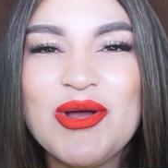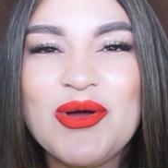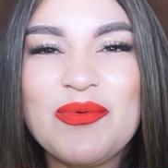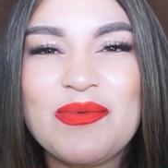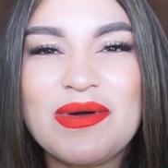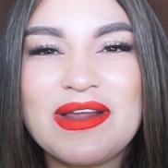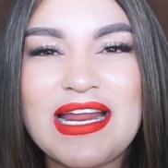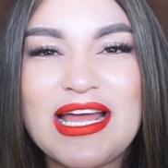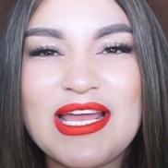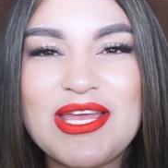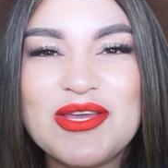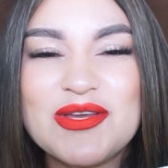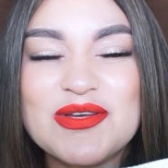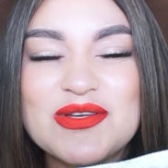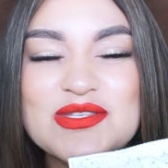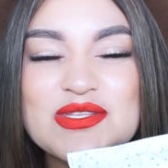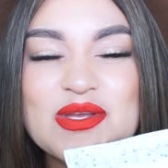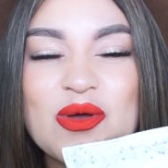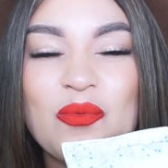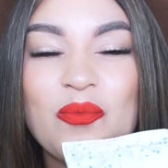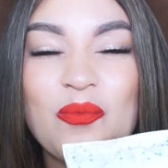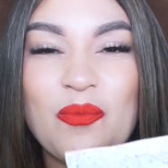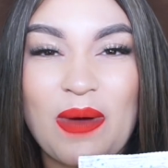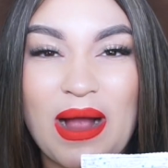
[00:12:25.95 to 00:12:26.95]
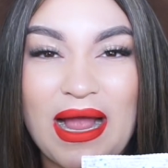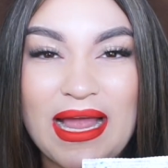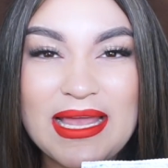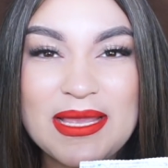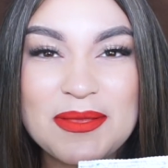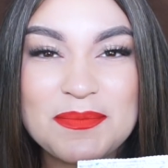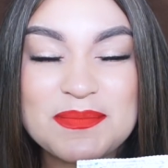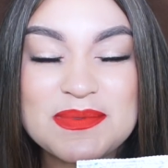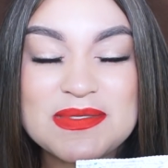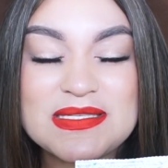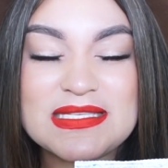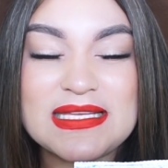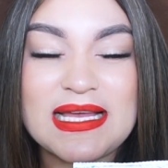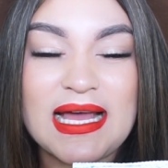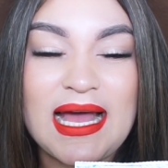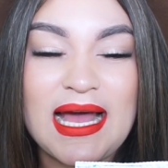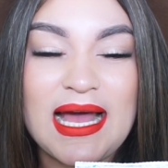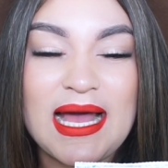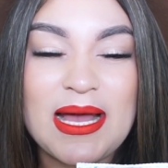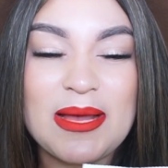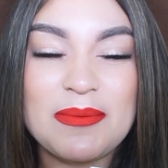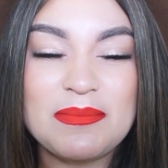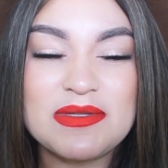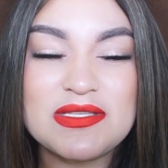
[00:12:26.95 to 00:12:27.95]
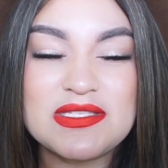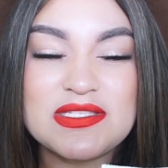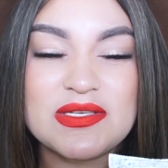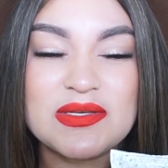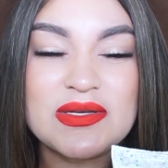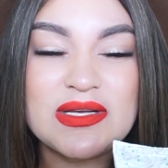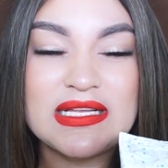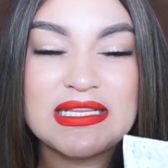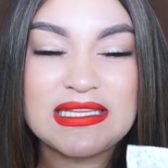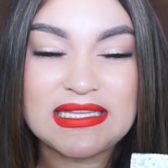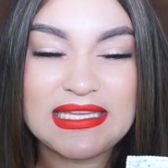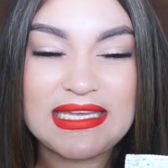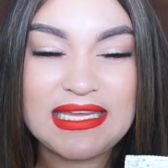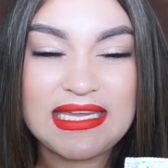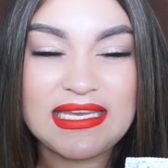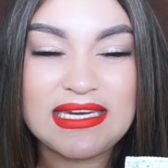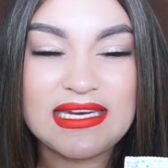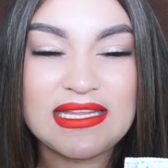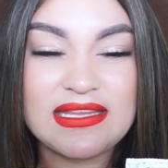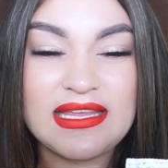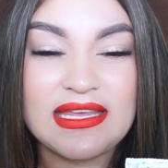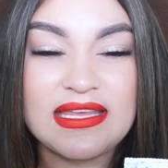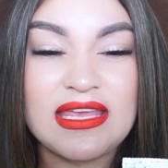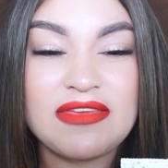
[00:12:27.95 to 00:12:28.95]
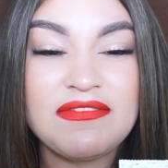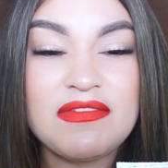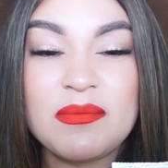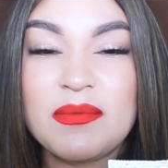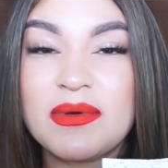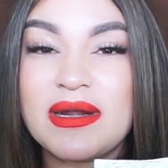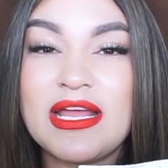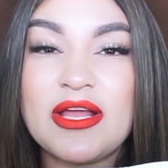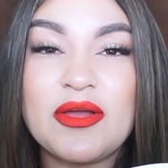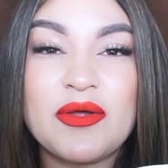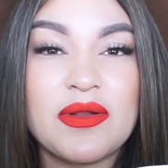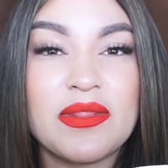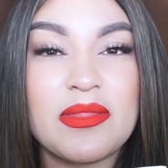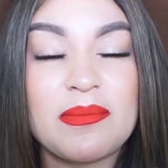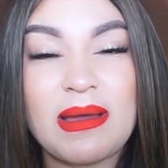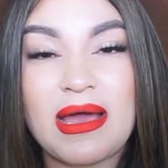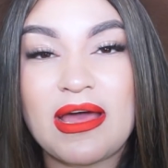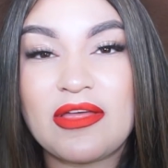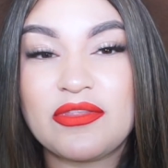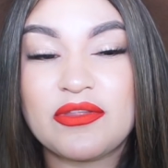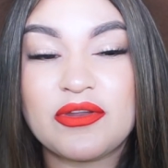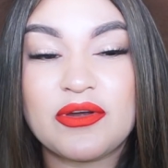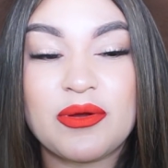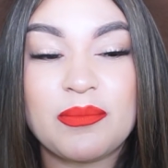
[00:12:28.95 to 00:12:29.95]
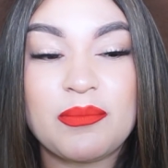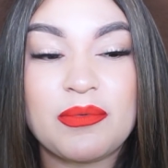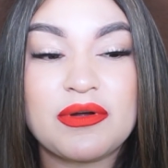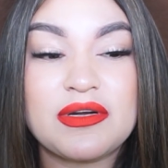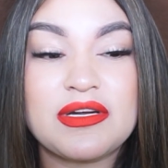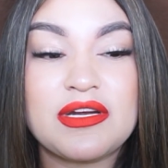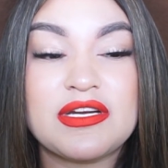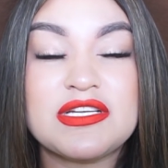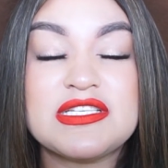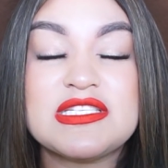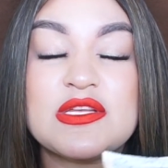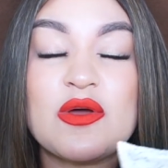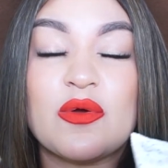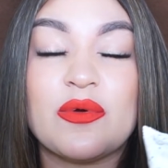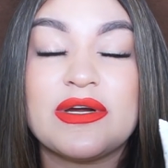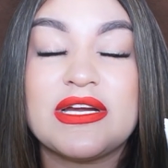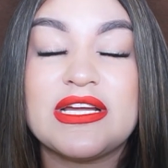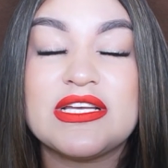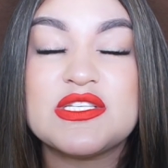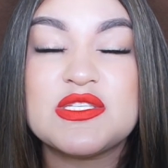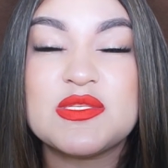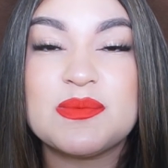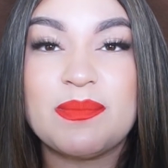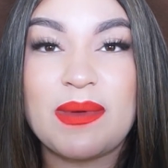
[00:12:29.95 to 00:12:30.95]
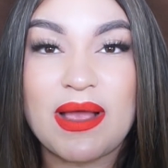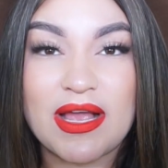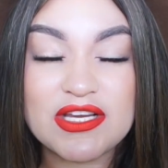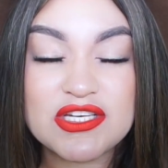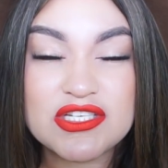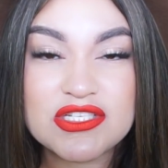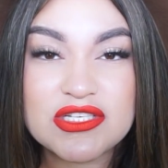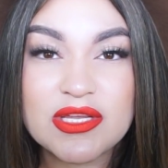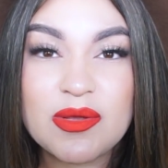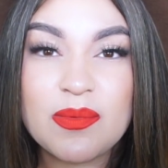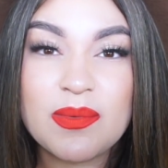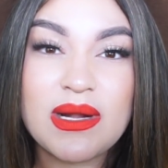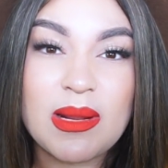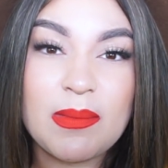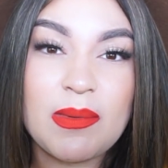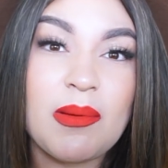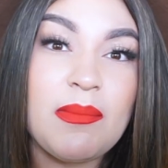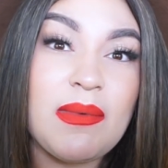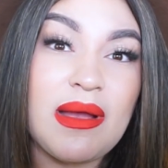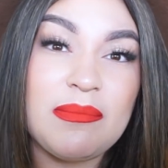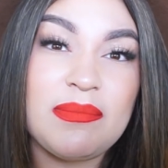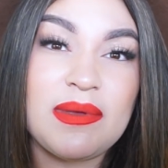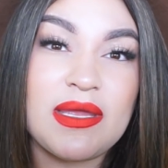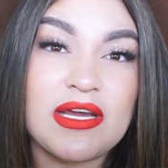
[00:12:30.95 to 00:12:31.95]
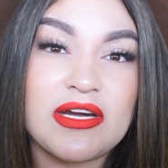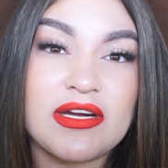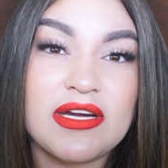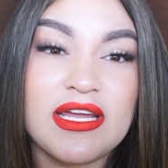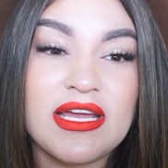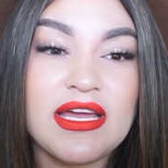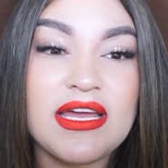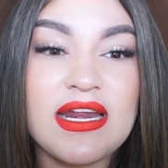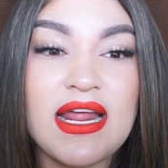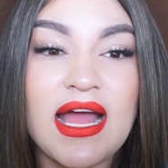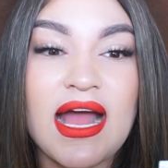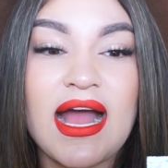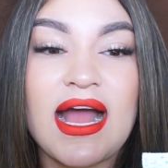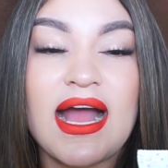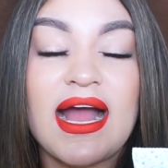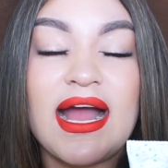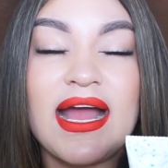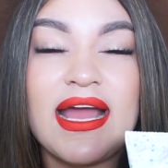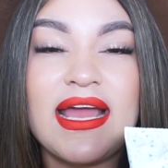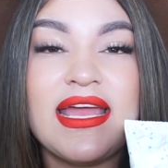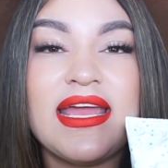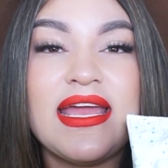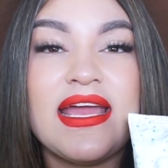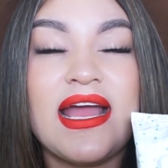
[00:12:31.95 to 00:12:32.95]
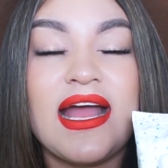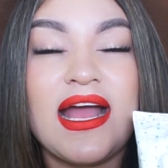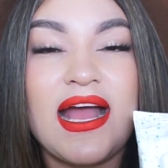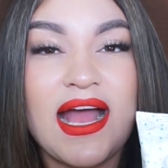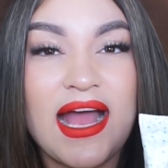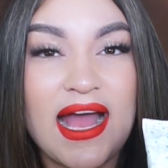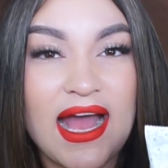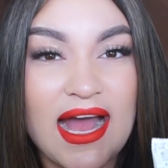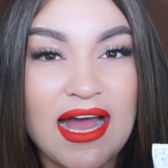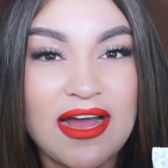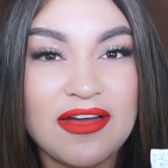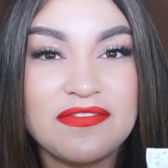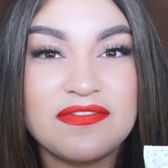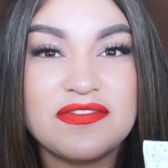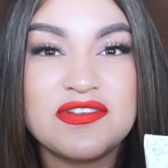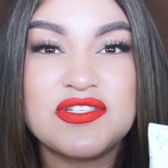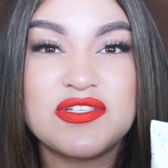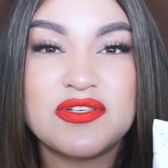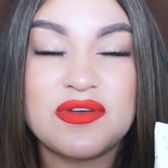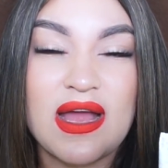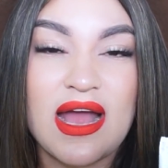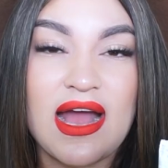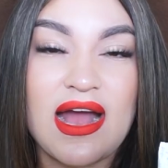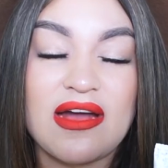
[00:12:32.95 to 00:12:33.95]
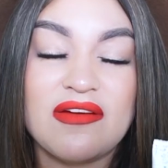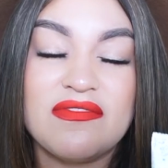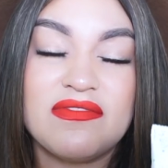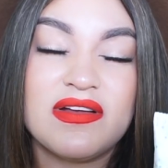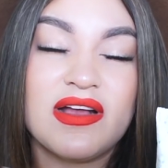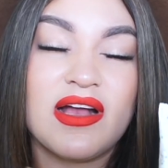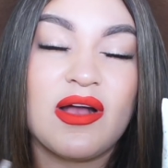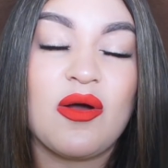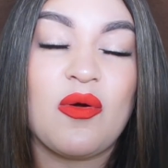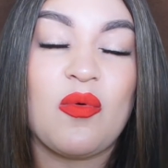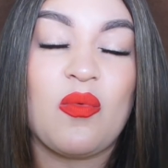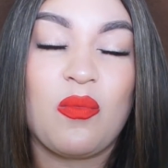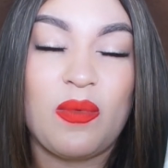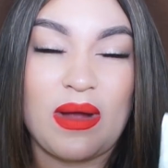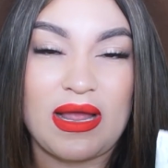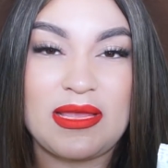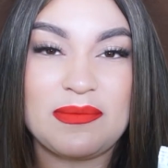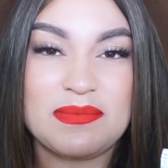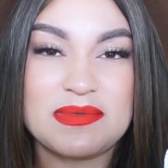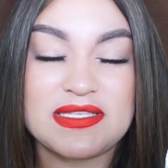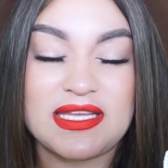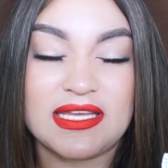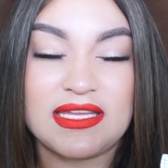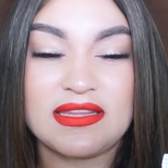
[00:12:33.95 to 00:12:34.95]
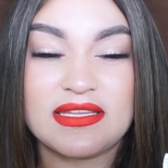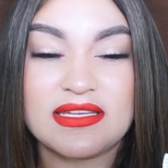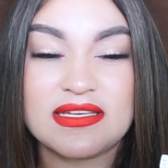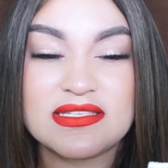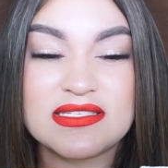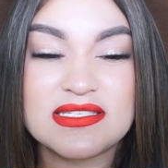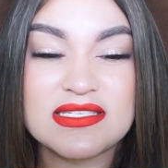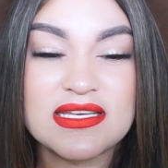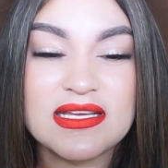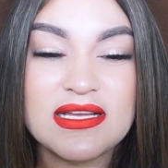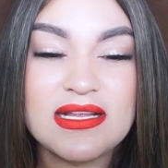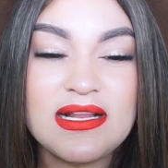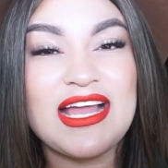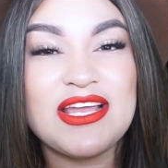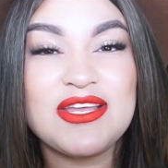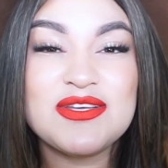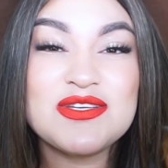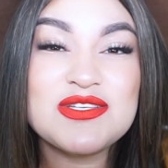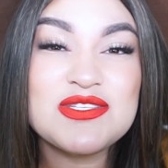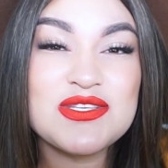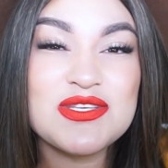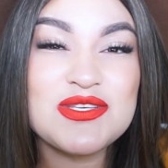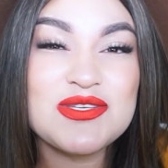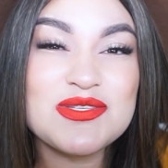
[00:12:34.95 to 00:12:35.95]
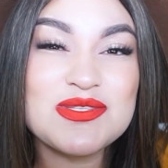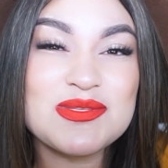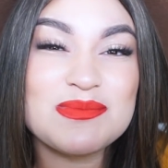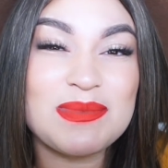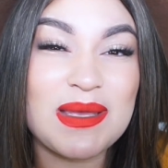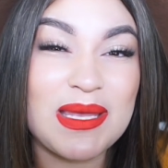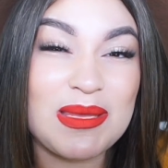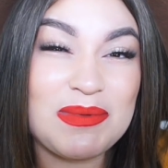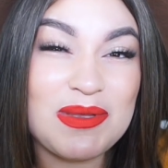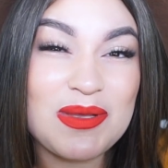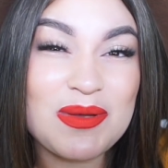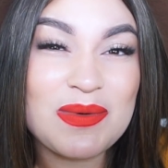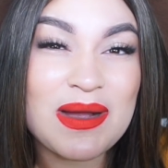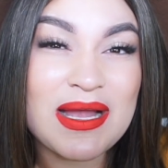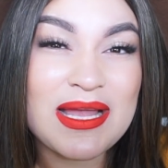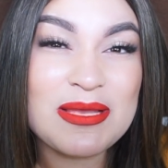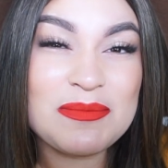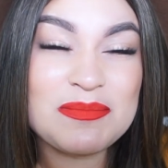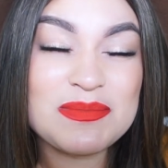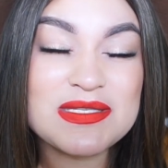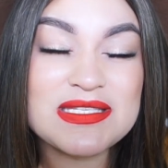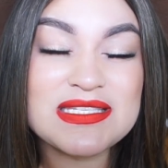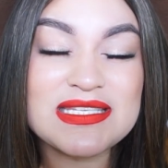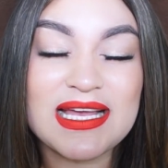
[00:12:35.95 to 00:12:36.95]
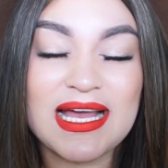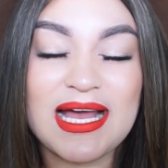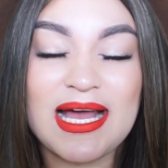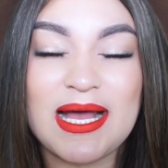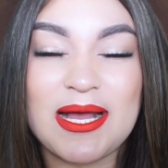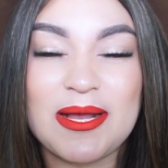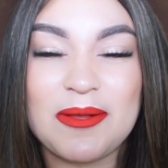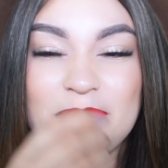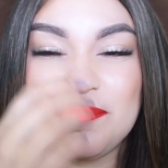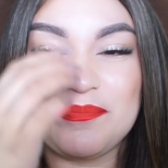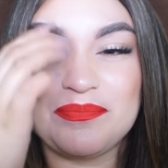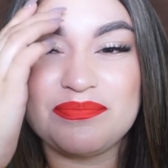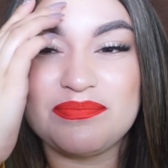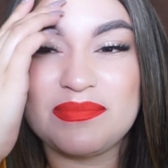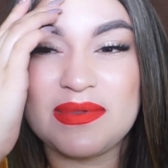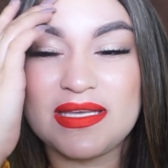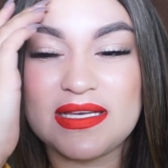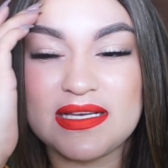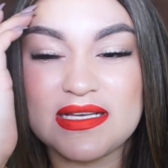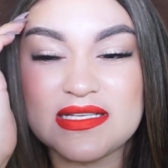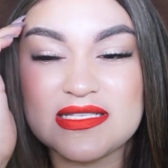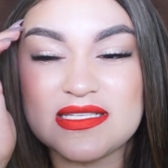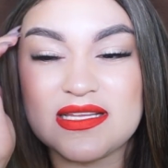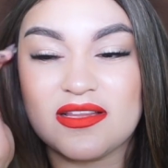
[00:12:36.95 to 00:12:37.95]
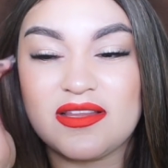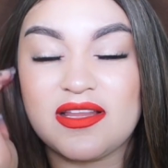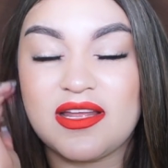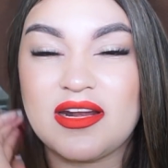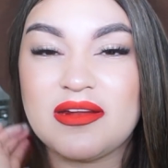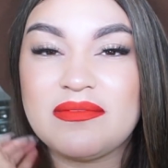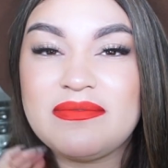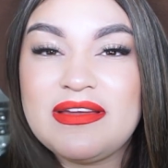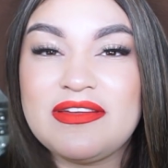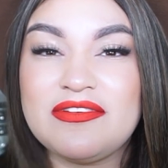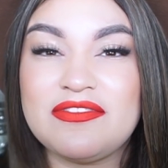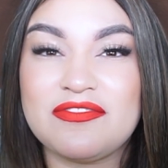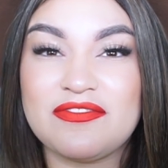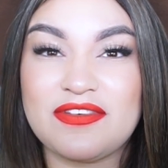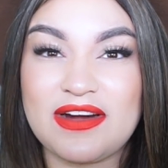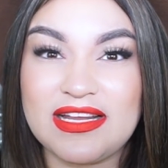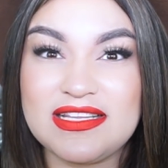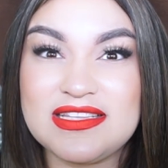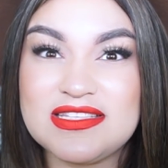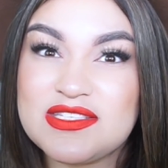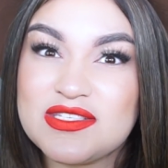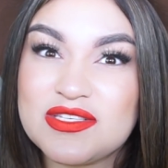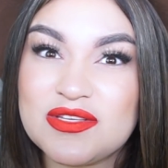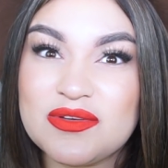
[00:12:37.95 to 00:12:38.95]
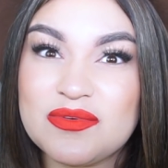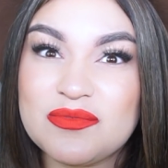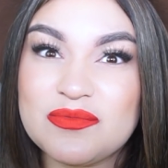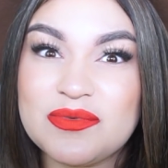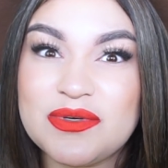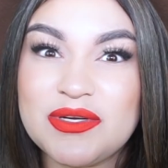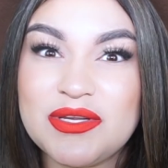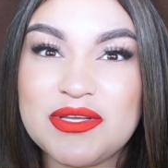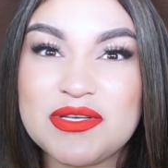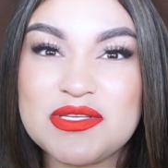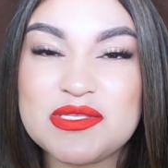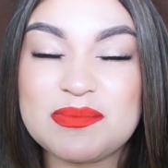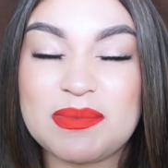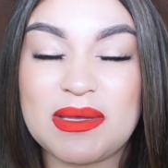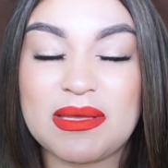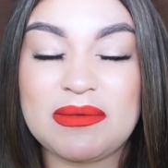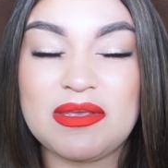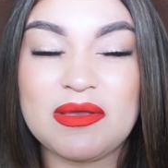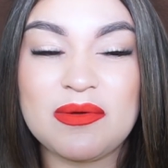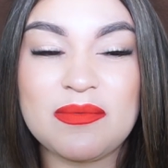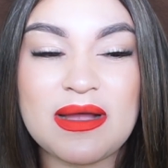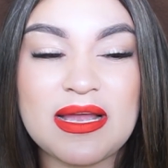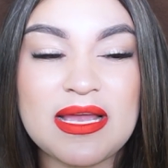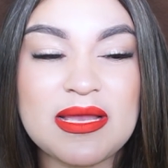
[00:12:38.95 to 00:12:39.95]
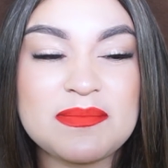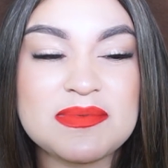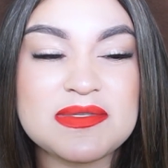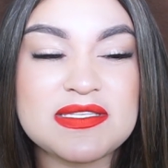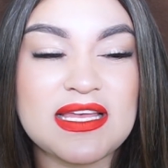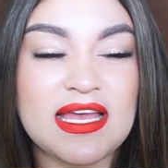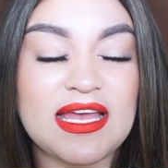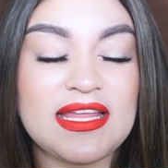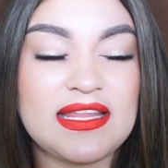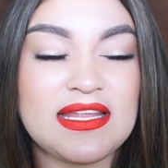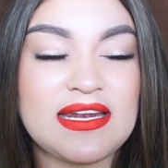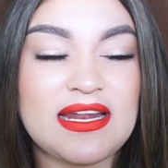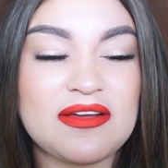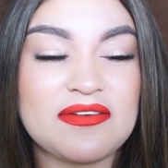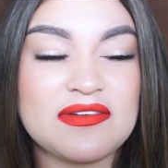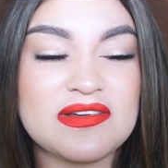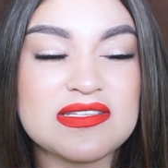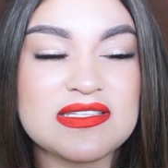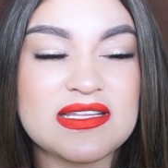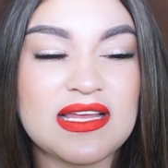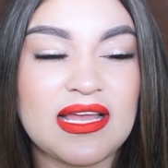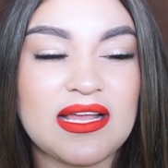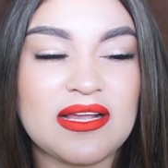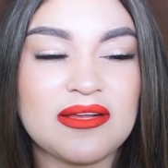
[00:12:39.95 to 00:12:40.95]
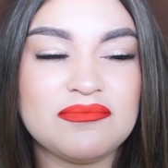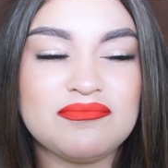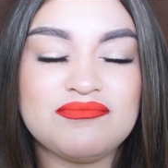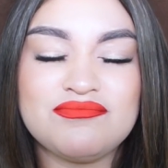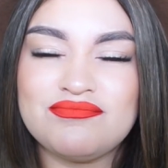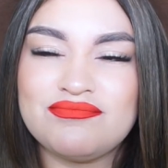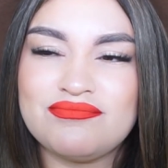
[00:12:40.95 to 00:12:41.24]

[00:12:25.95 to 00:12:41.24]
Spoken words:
When I use wipes to clean, like even when I go to the bathroom or especially when I'm on my period, I have to have wipes like this. I used to use baby wipes because a lot of my friends would use baby wipes, and then I was like,